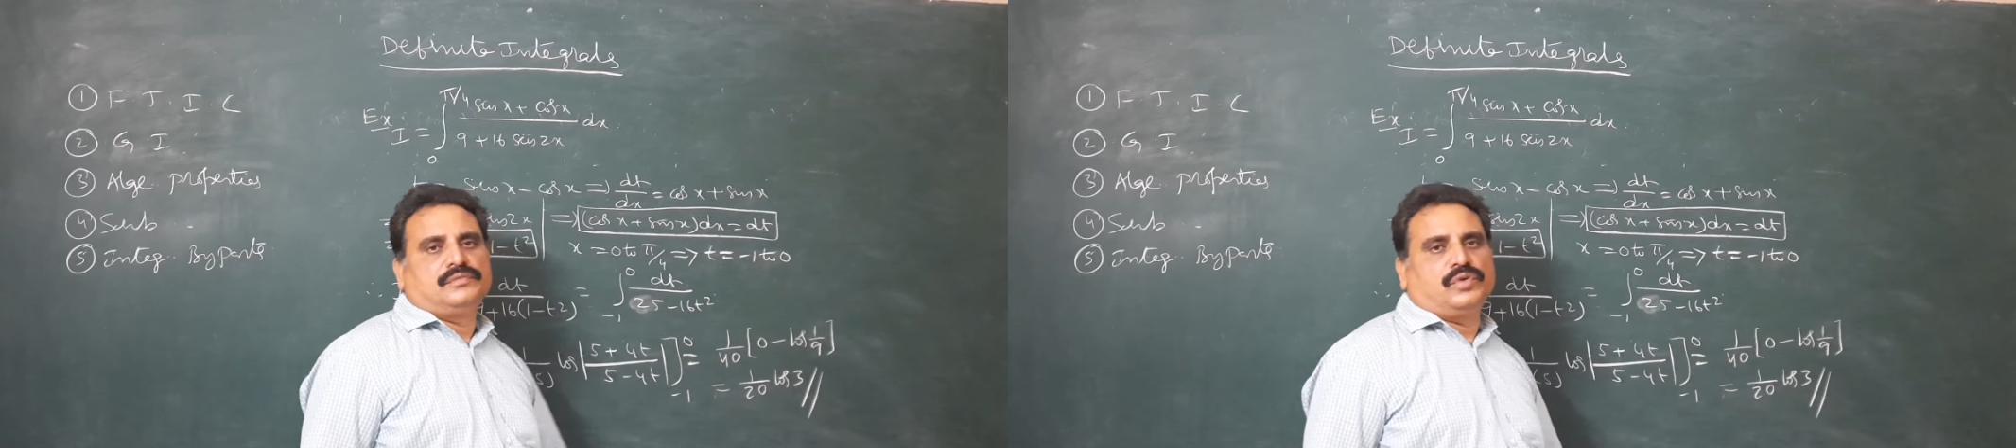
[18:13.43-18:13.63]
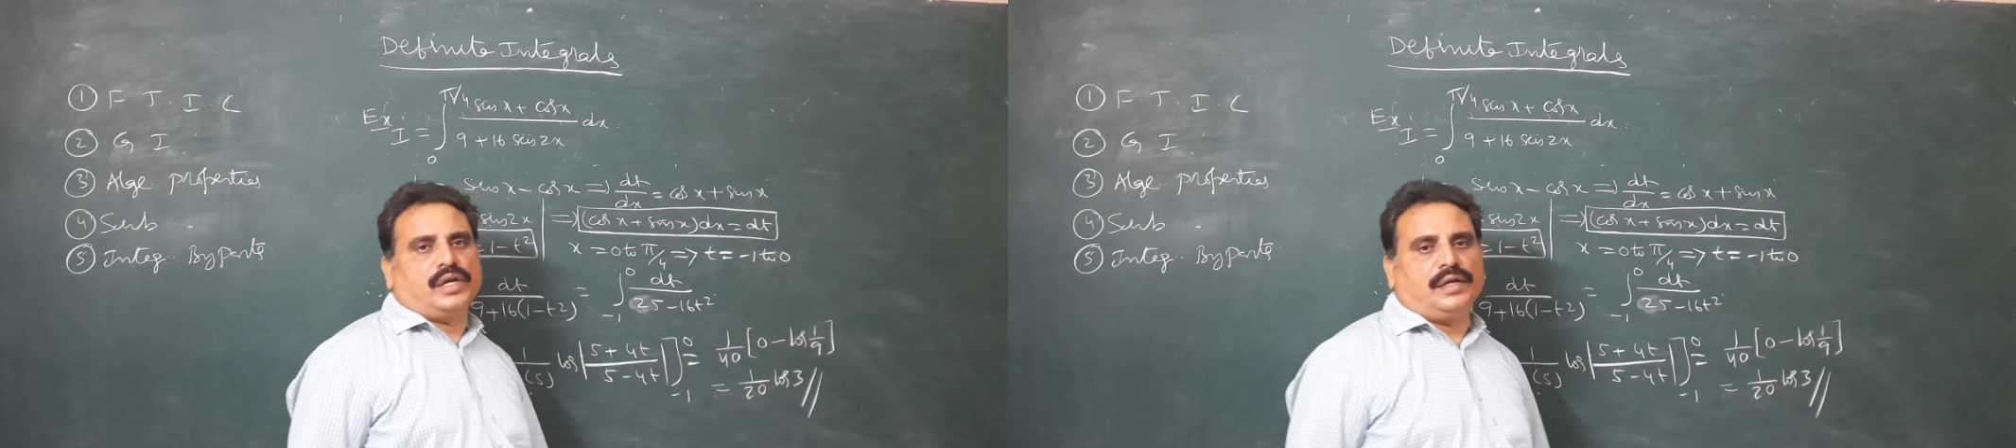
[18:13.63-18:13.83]

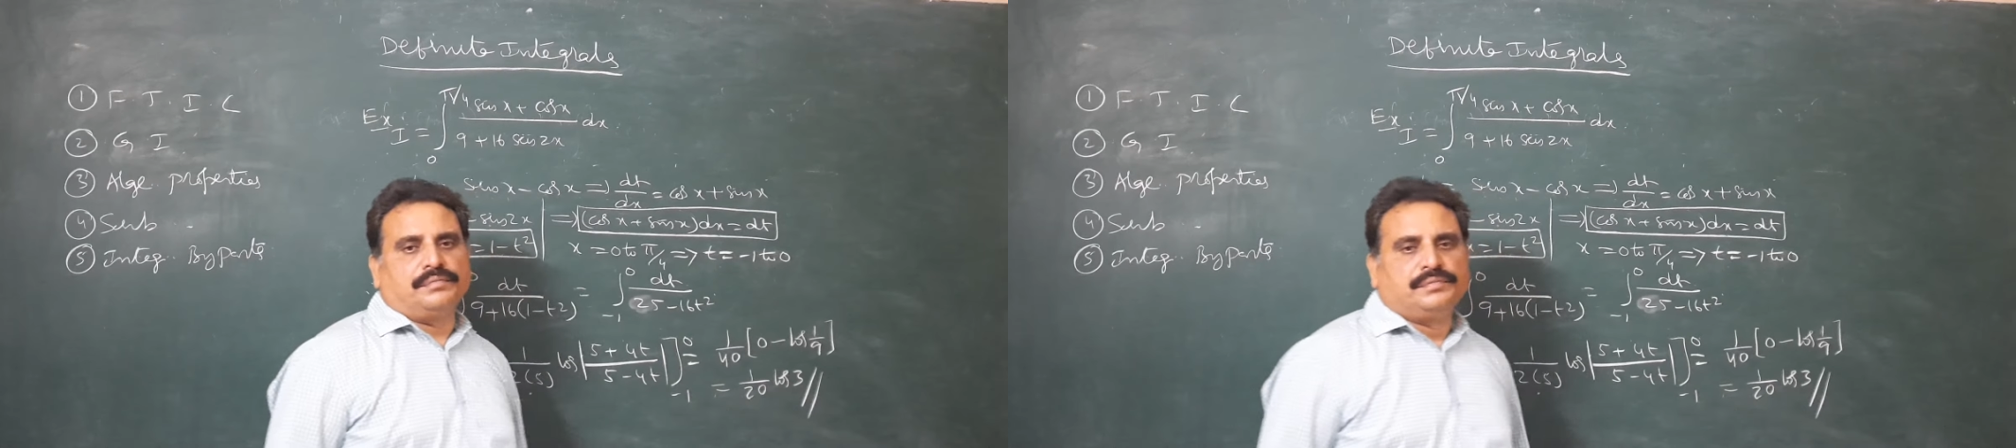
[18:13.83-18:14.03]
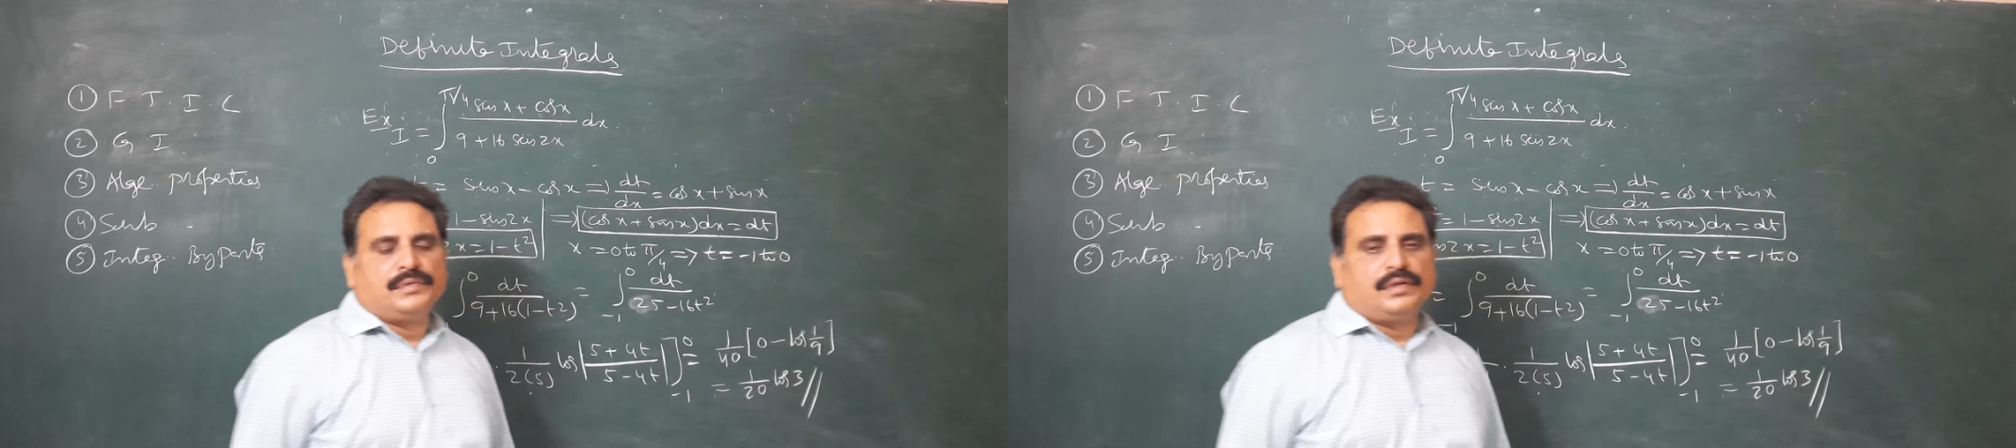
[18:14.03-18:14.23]

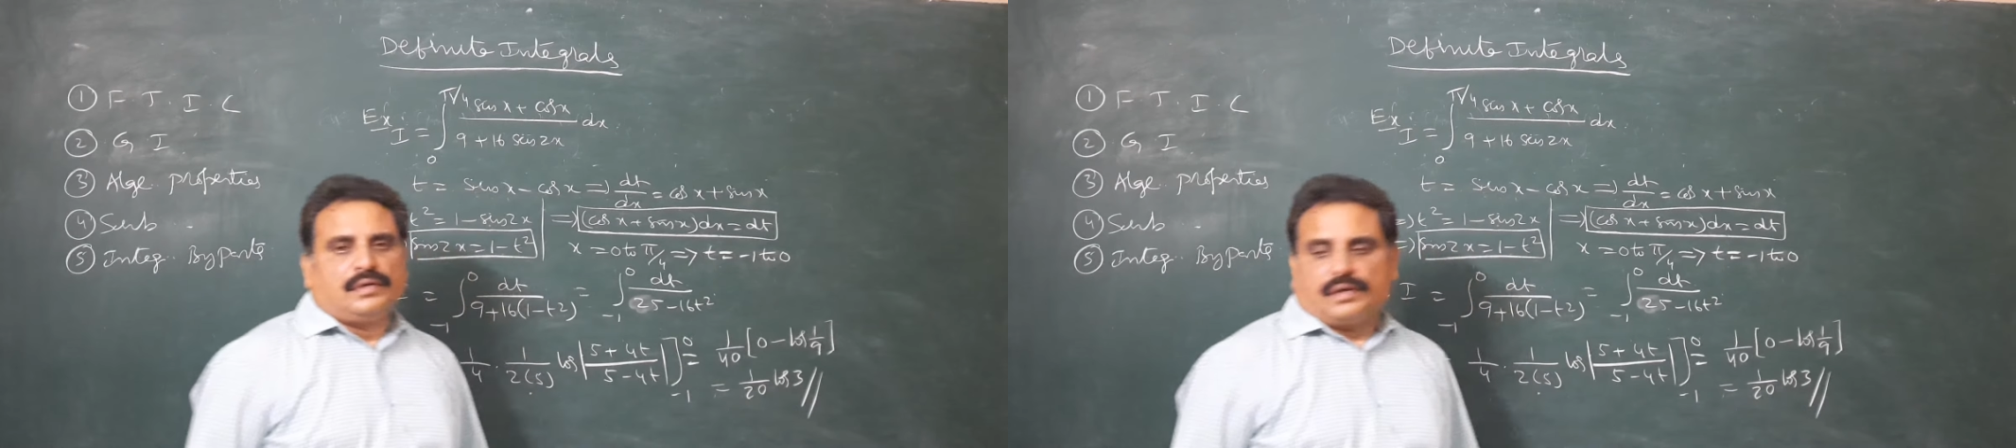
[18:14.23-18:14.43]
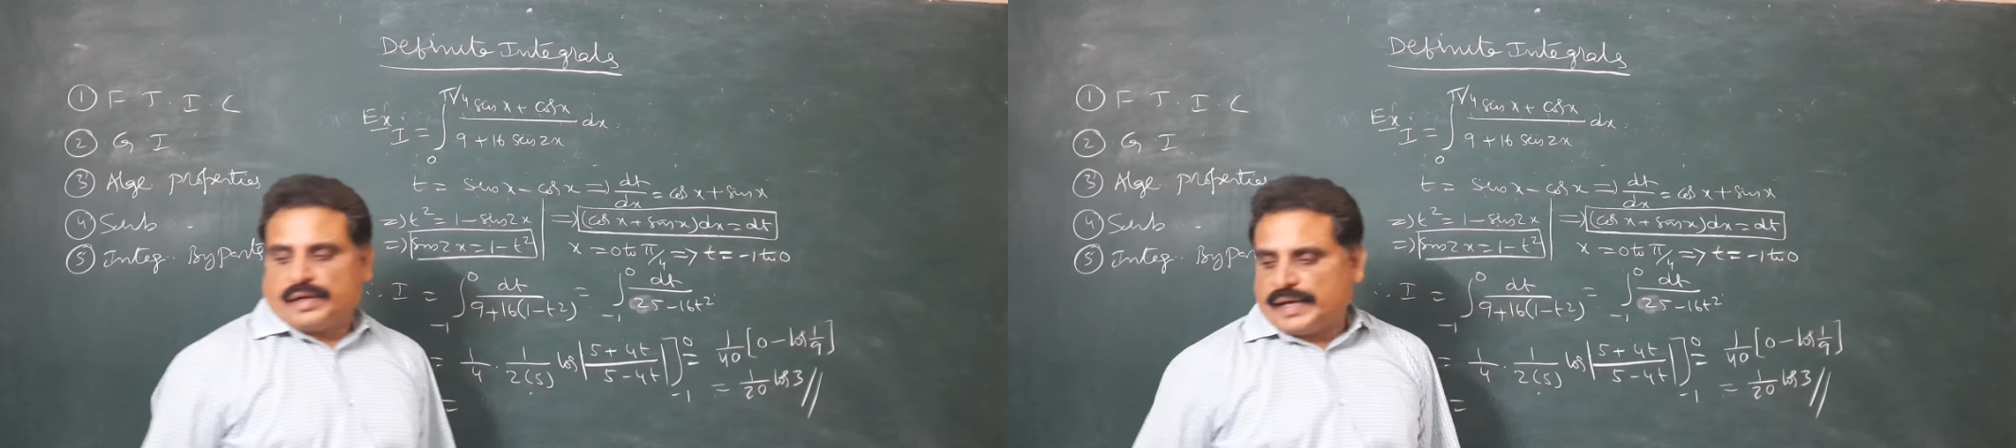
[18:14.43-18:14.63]
Okay,
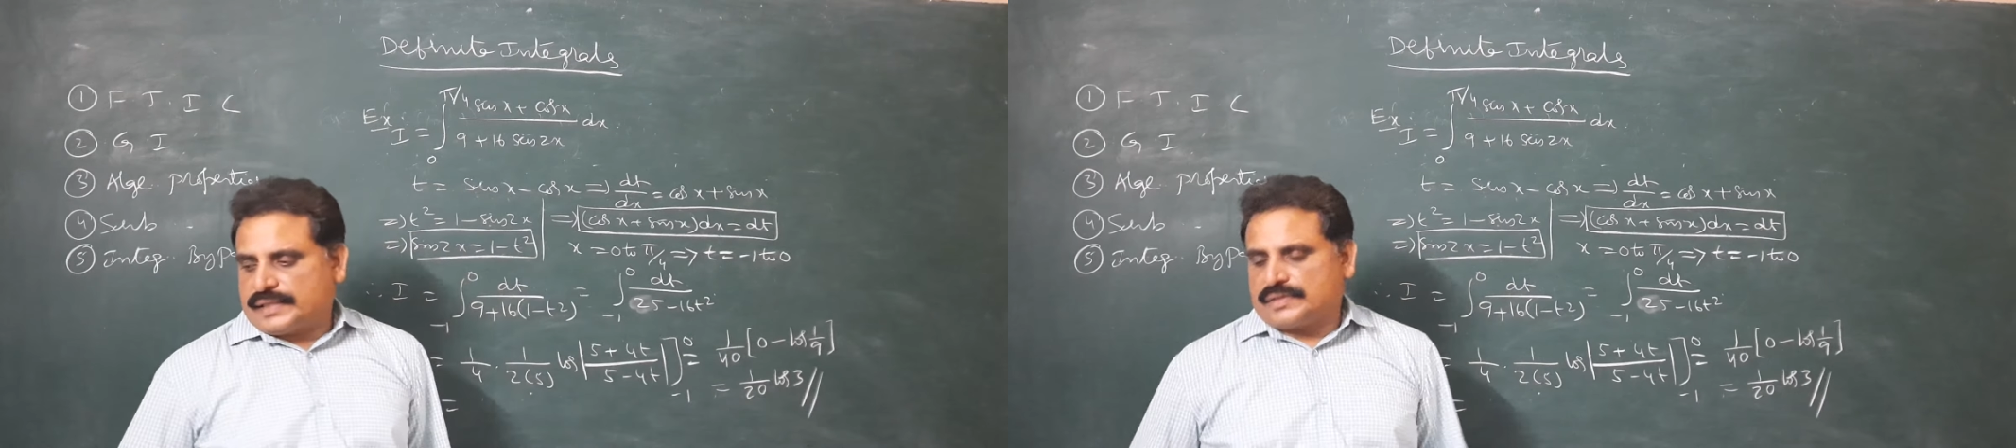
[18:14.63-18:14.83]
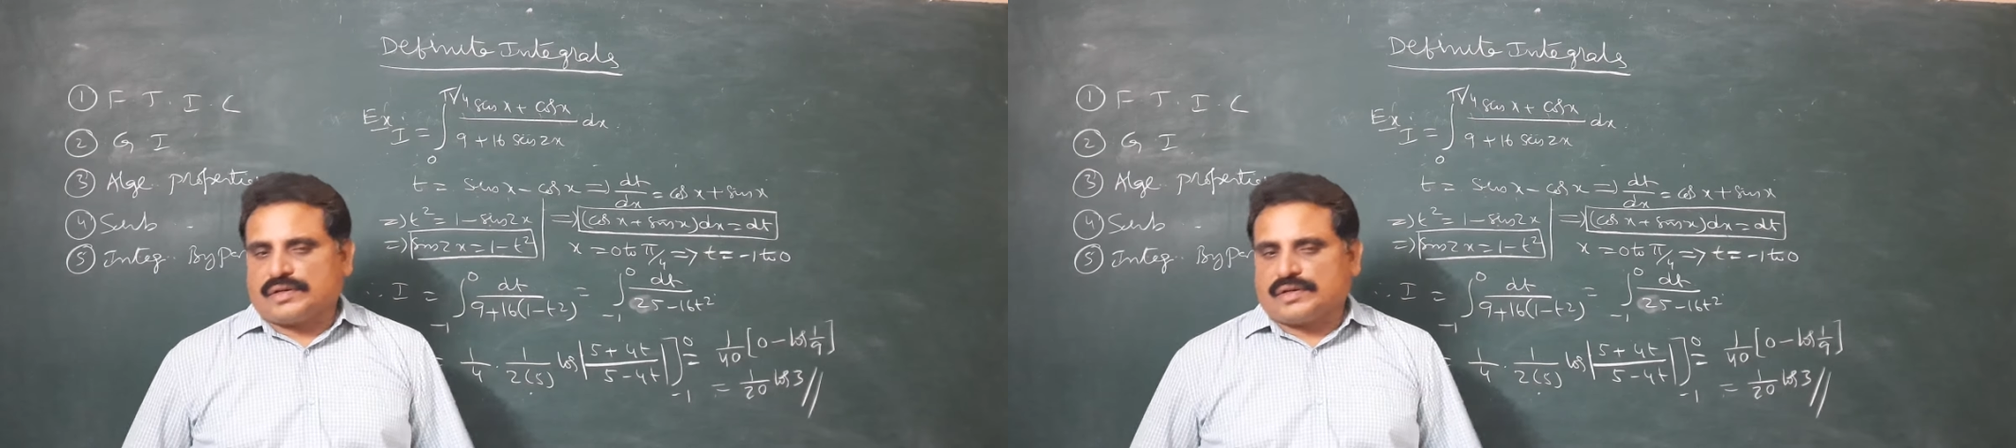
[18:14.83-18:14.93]
next